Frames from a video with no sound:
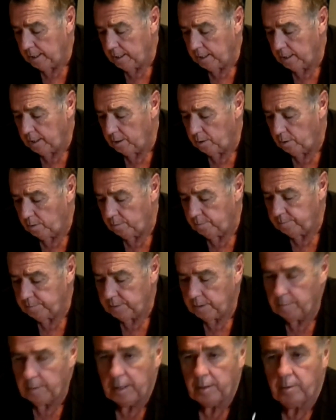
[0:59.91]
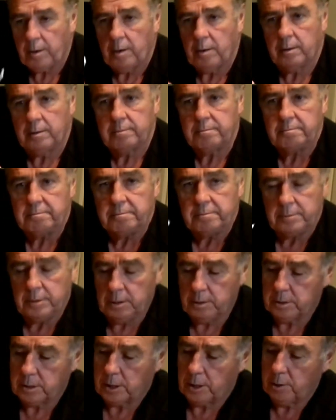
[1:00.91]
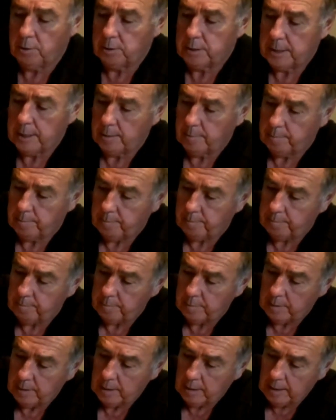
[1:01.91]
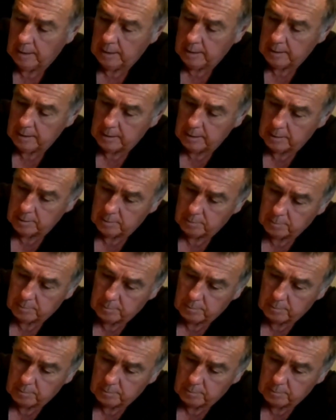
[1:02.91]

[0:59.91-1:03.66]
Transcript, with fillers: you know, you might want to use a Q-tip. Just